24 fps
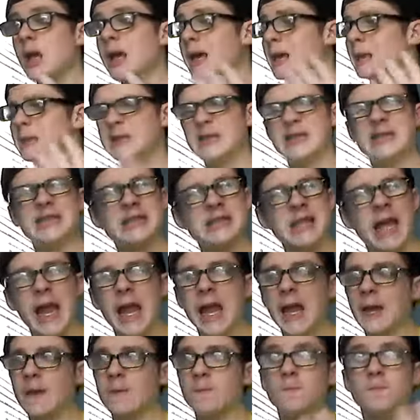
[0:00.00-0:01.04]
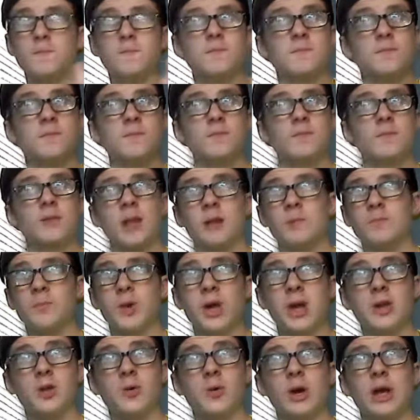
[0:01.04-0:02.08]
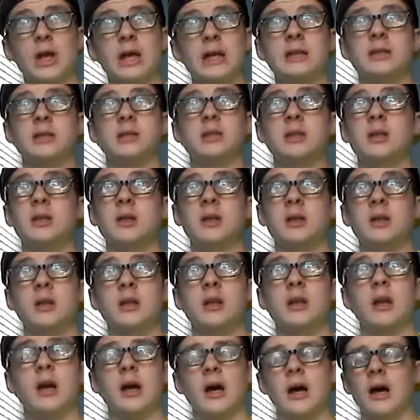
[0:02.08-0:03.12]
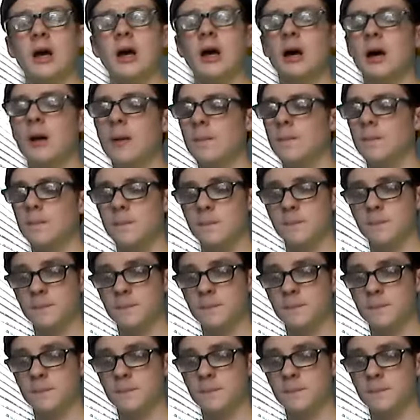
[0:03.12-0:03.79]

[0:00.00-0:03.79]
insane fadeaways. Um,